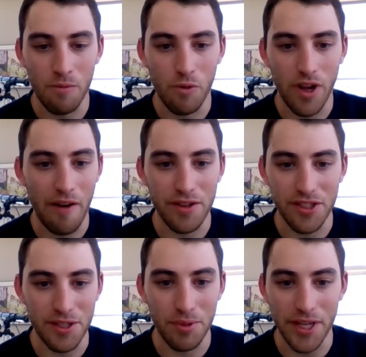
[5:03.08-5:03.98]
We
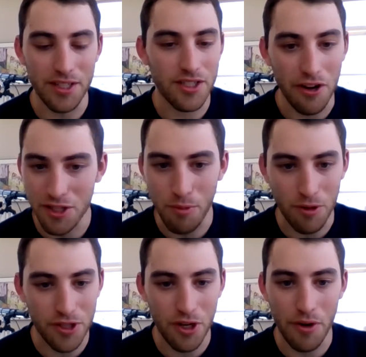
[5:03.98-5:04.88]
obviously played a ton of
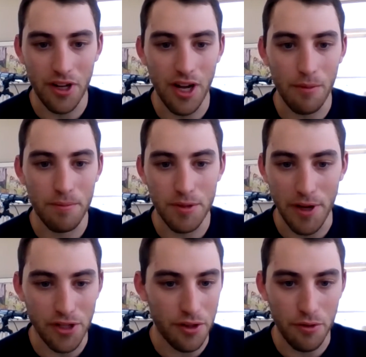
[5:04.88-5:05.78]
sports growing up,
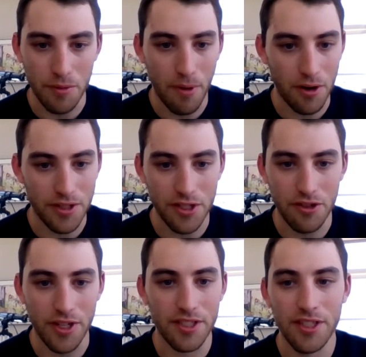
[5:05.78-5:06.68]
especially through the Park
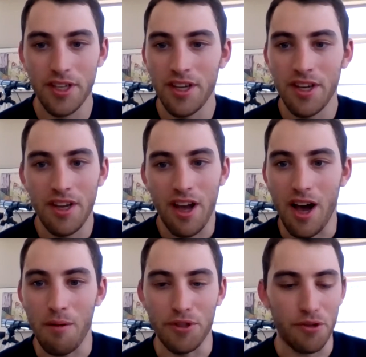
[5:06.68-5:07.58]
District.
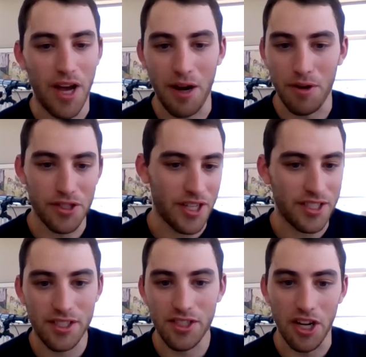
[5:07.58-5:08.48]
Do you kind of want to just like
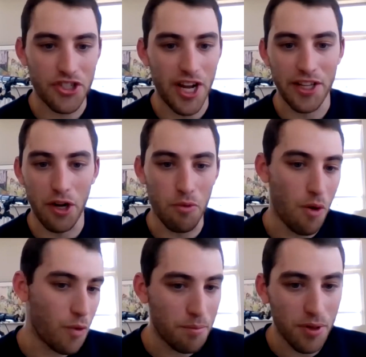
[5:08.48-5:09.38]
touch on,
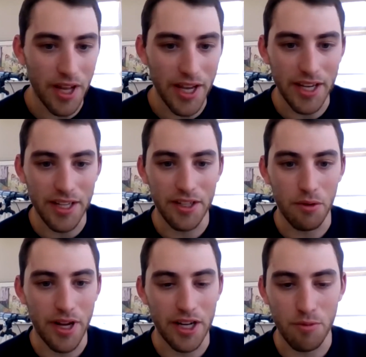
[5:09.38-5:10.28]
what we played,
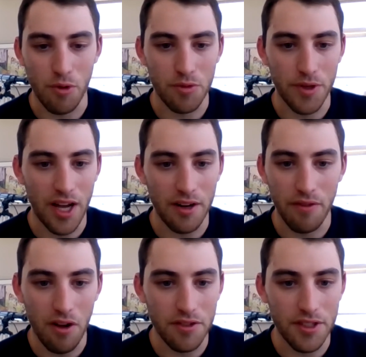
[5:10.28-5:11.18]
what kind of sports we got
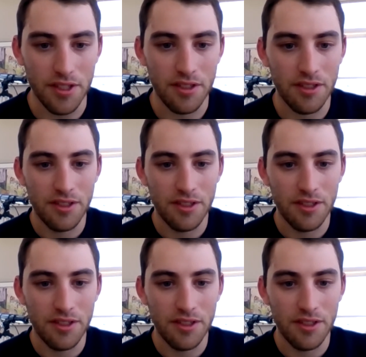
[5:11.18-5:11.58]
involved in?